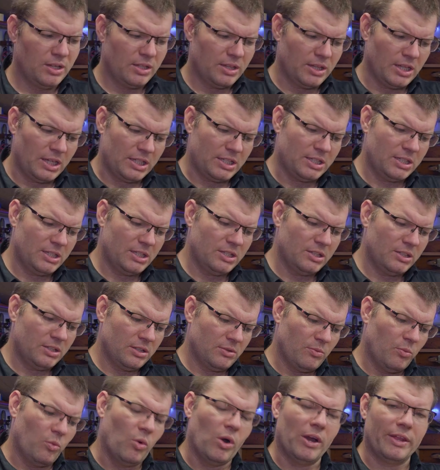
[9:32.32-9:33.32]
That's
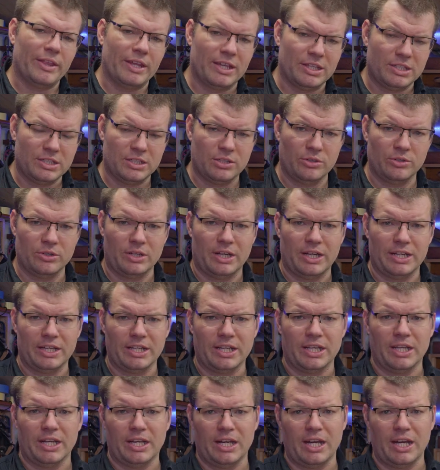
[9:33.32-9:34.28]
why that's a good idea.